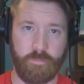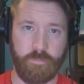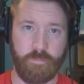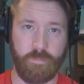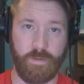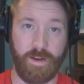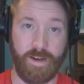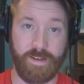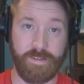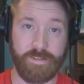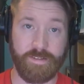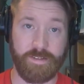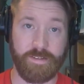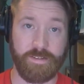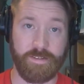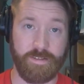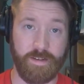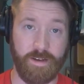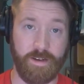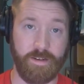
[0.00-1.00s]
As an
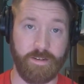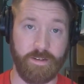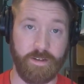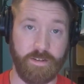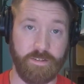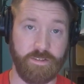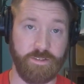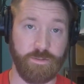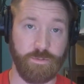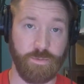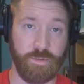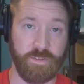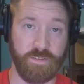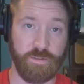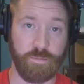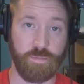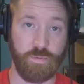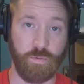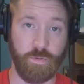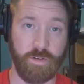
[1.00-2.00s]
aside, I do want to
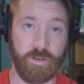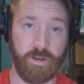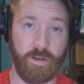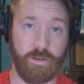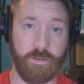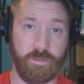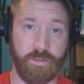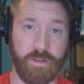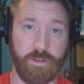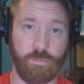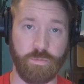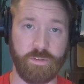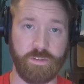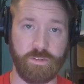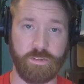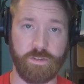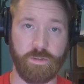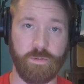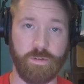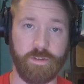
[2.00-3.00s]
point out that when you
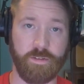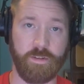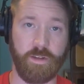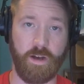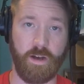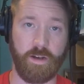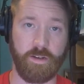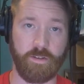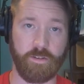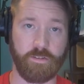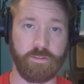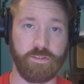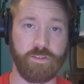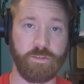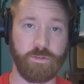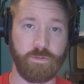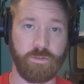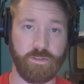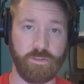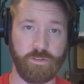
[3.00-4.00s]
go online on
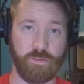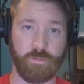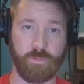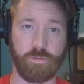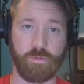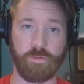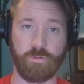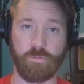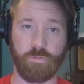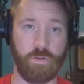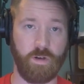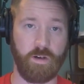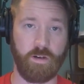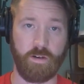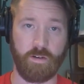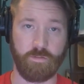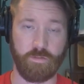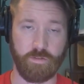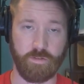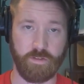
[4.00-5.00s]
YouTube or
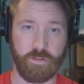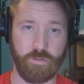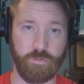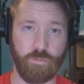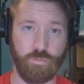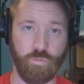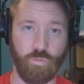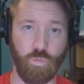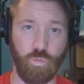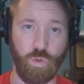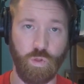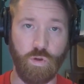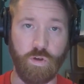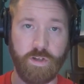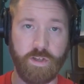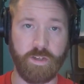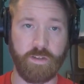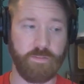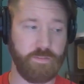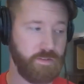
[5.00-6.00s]
wherever and you're
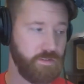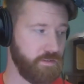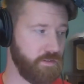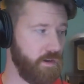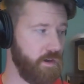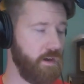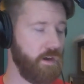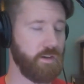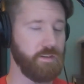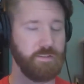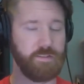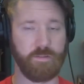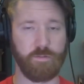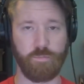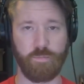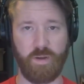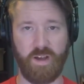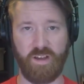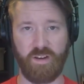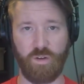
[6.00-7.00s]
looking at these awesome
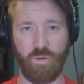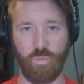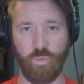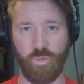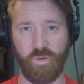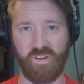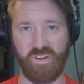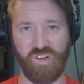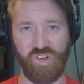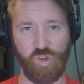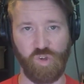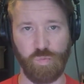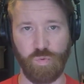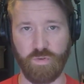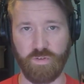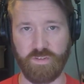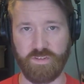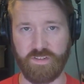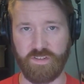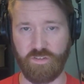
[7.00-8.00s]
battle
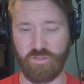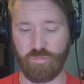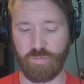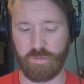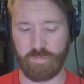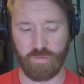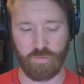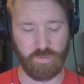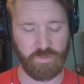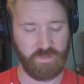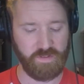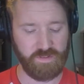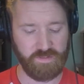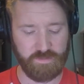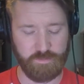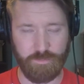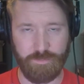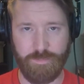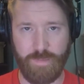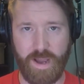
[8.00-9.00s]
reports and you have people with these
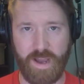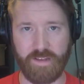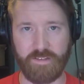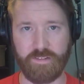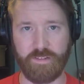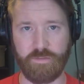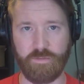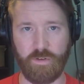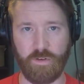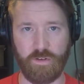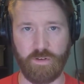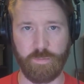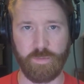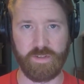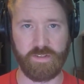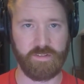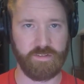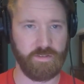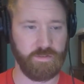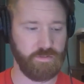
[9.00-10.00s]
massive
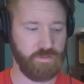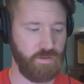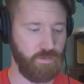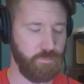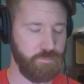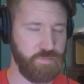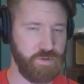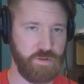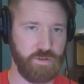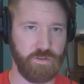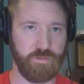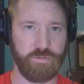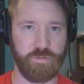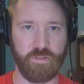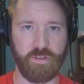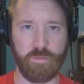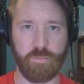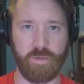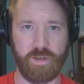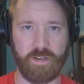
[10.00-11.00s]
armies, they're all
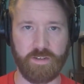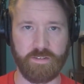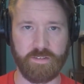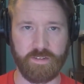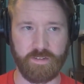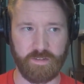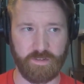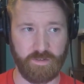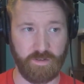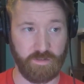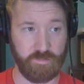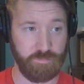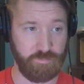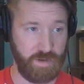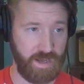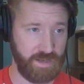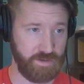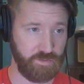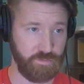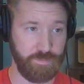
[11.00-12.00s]
beautifully painted on
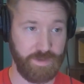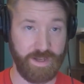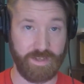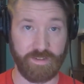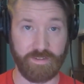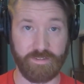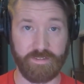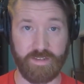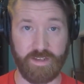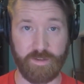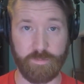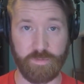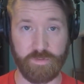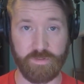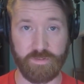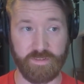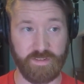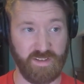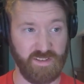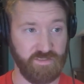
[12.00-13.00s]
battle matted
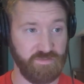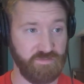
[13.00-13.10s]
tables in a